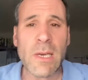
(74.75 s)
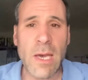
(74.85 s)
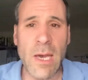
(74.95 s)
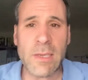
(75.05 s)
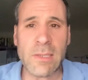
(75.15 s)

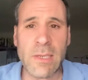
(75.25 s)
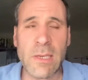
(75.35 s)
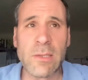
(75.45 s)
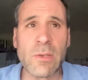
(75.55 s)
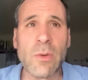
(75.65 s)

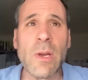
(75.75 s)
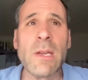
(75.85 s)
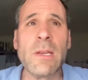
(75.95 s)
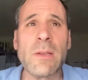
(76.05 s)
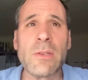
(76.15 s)
accident, or
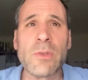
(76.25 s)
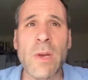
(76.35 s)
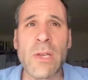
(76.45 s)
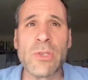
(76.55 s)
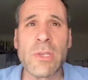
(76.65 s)
any other
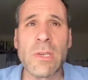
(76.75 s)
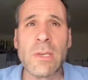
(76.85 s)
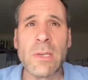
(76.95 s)
tragedy